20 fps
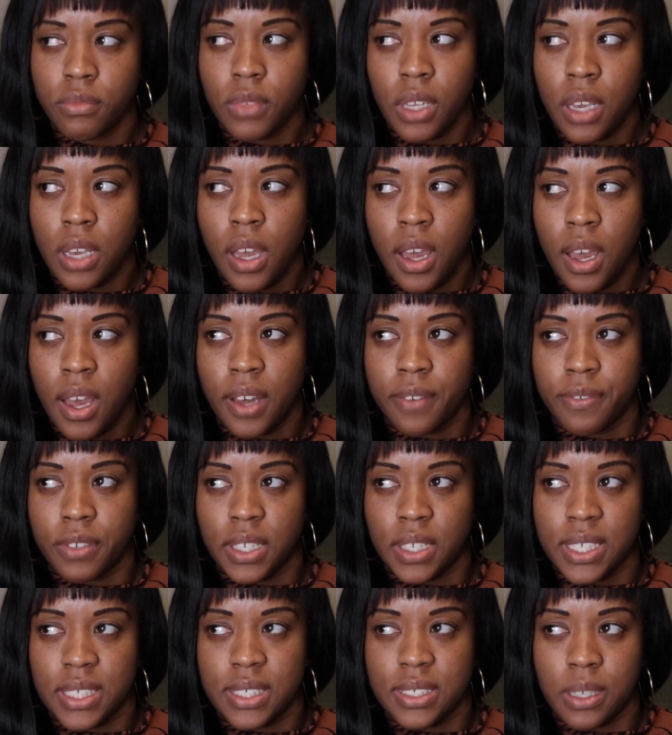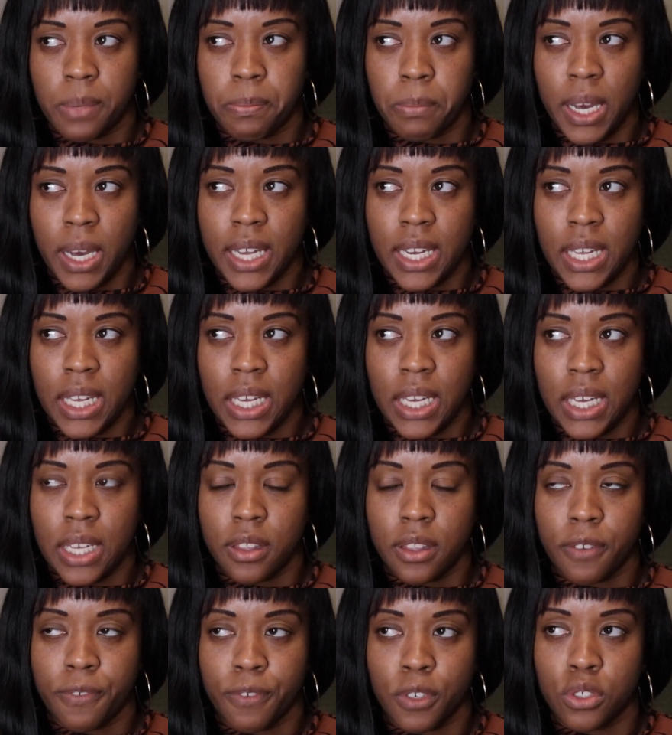I feel like somebody
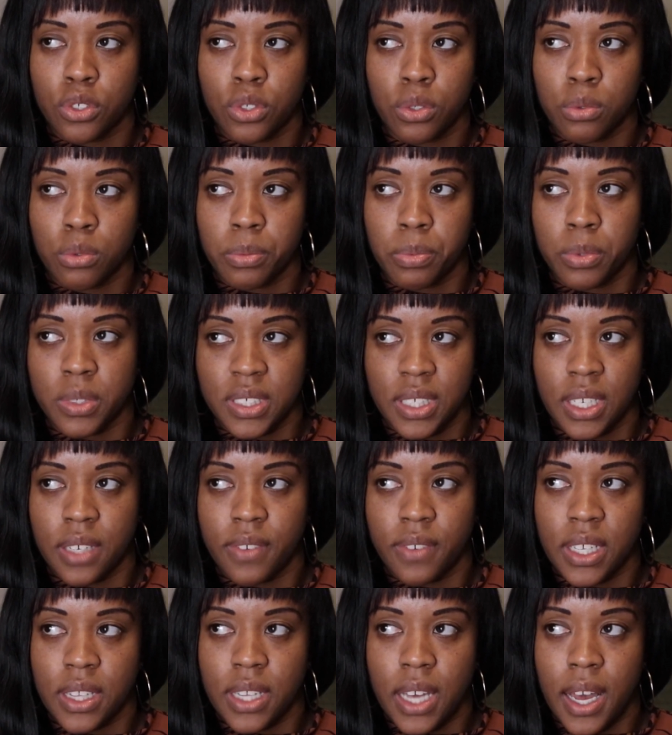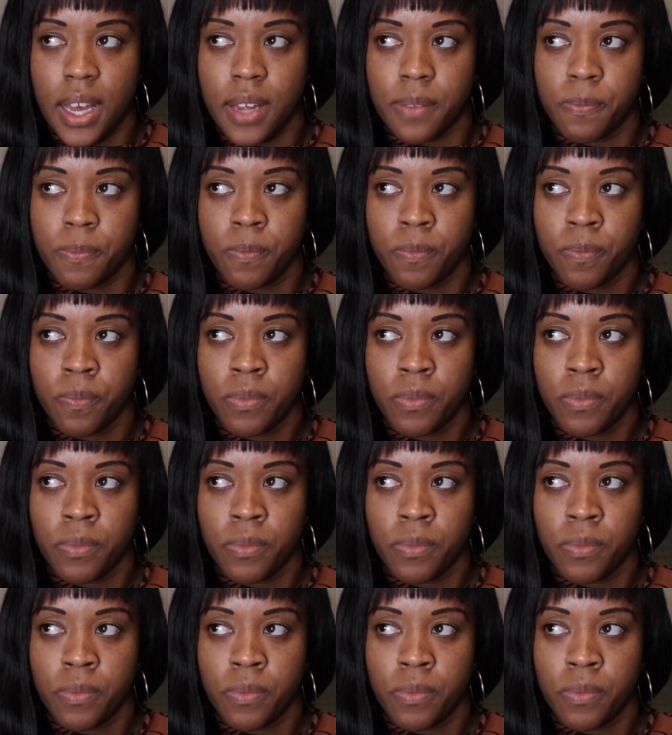in the first group was giving that.